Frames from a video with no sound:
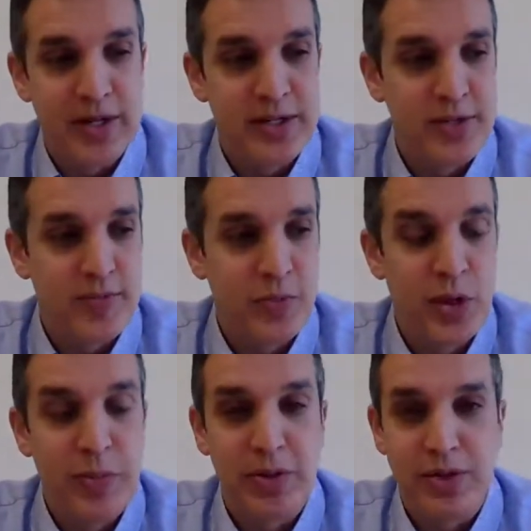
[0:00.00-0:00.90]
is
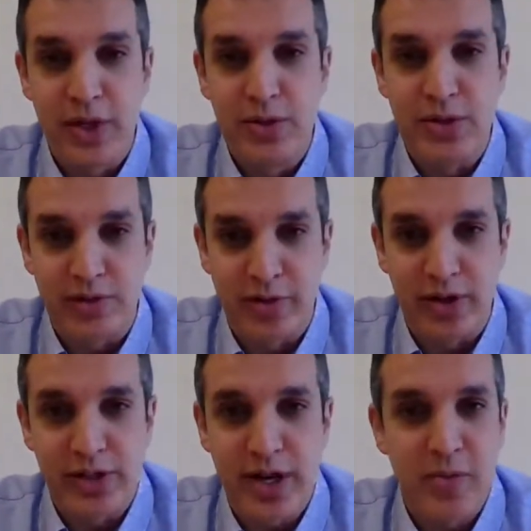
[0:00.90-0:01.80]
we put the user first.